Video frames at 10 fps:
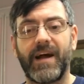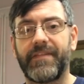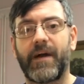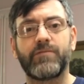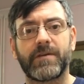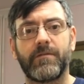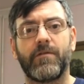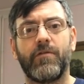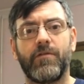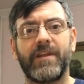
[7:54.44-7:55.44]
And that was an
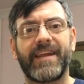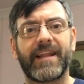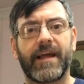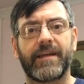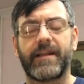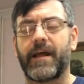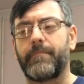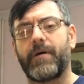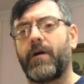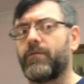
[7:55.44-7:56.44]
early Clanny
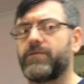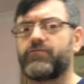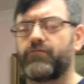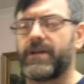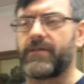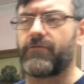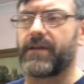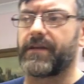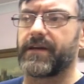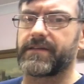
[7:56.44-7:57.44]
lamp. Oh, it was really,
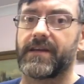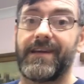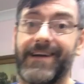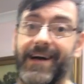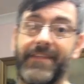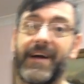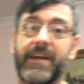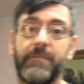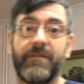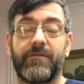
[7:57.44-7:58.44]
really nice. And
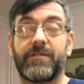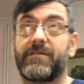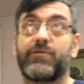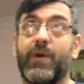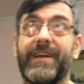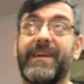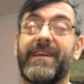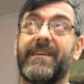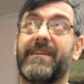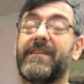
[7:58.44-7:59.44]
that came in for
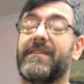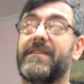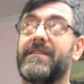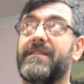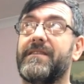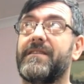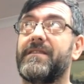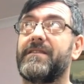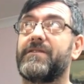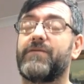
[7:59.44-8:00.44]

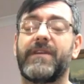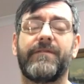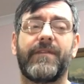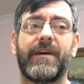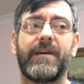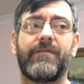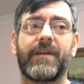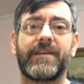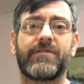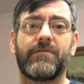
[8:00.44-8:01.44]
25,
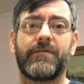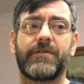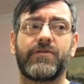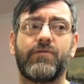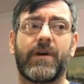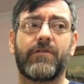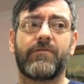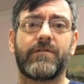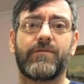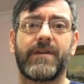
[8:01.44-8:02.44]
and I sold it for
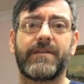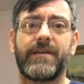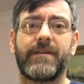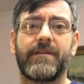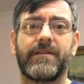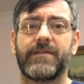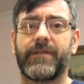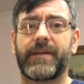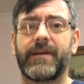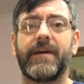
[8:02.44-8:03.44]
220,
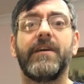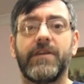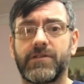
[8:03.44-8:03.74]
something like that.